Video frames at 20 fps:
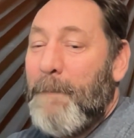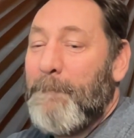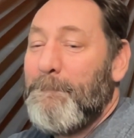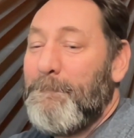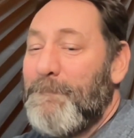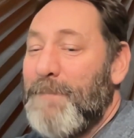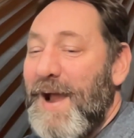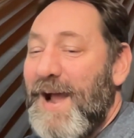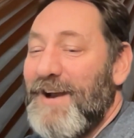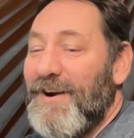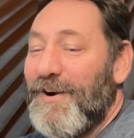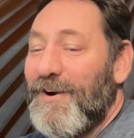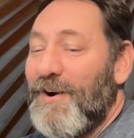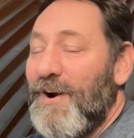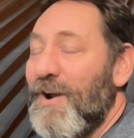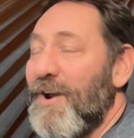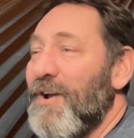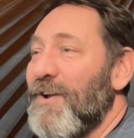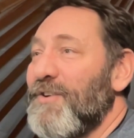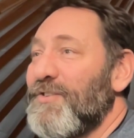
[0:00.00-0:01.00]

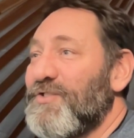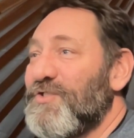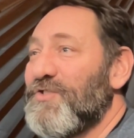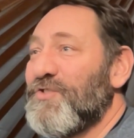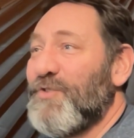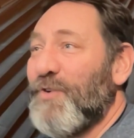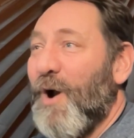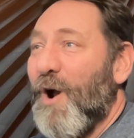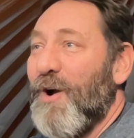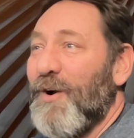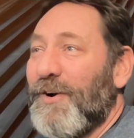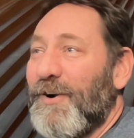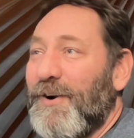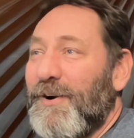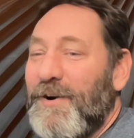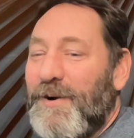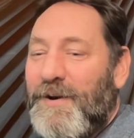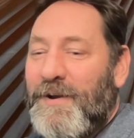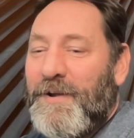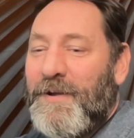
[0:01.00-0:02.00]
better,
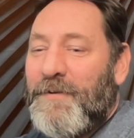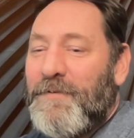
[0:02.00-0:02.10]
stronger,